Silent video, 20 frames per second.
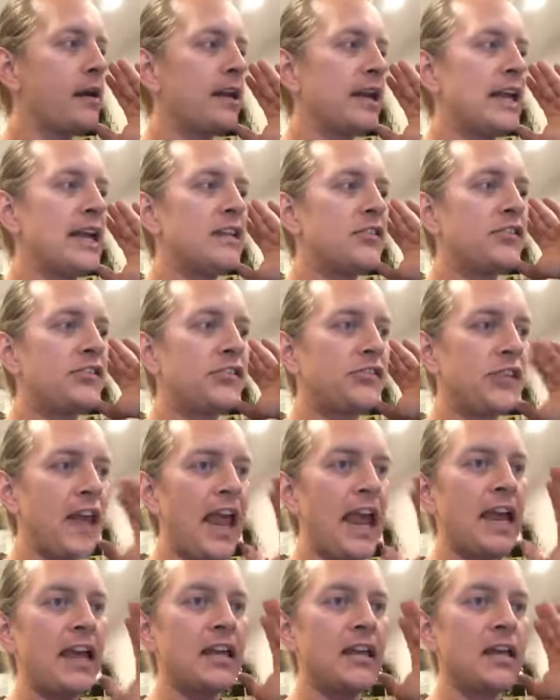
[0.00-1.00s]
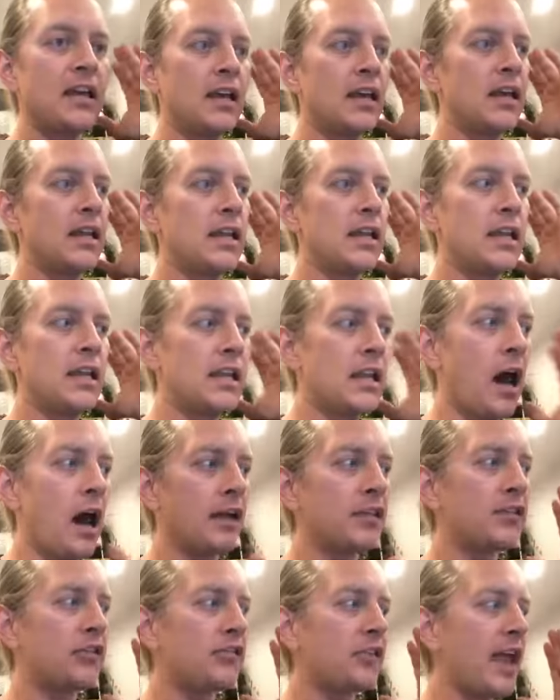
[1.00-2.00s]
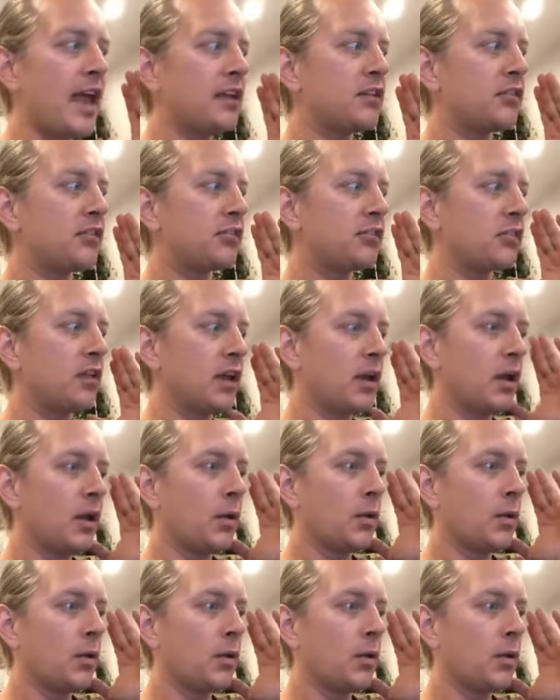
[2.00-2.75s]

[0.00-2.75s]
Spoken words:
insane nonsense